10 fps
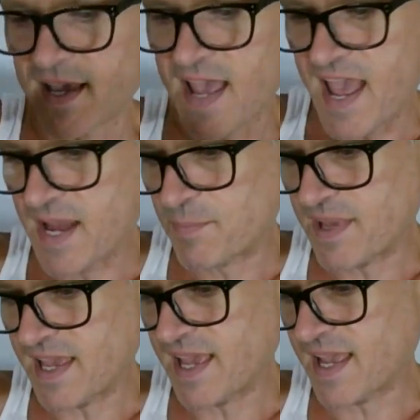and
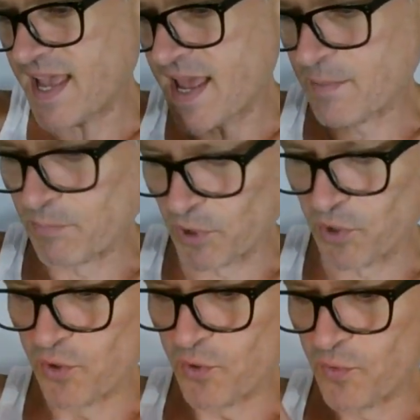pink and
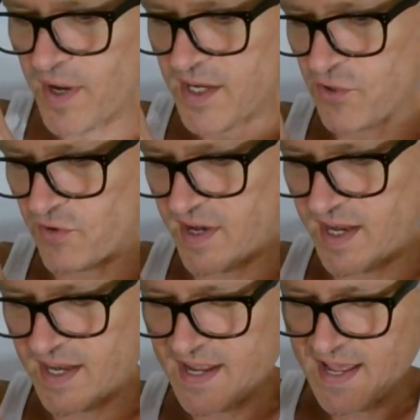blue and
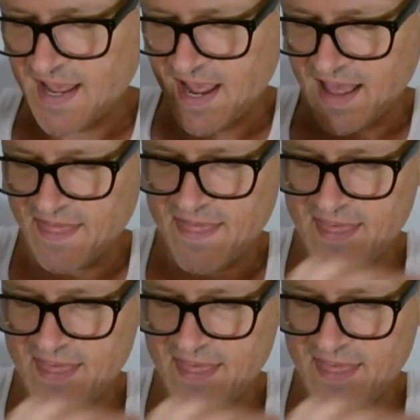green. And